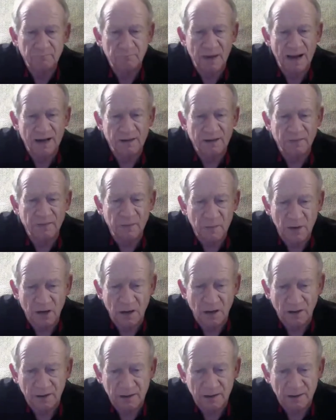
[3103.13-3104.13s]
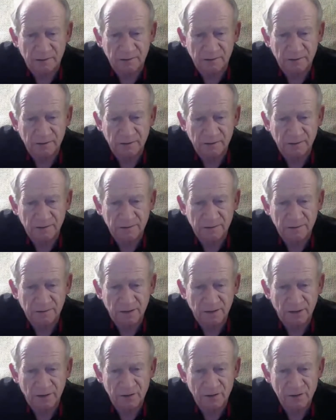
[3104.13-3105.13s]
Bank of America
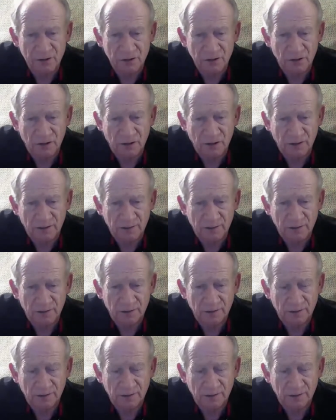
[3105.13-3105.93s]
here in Charlotte.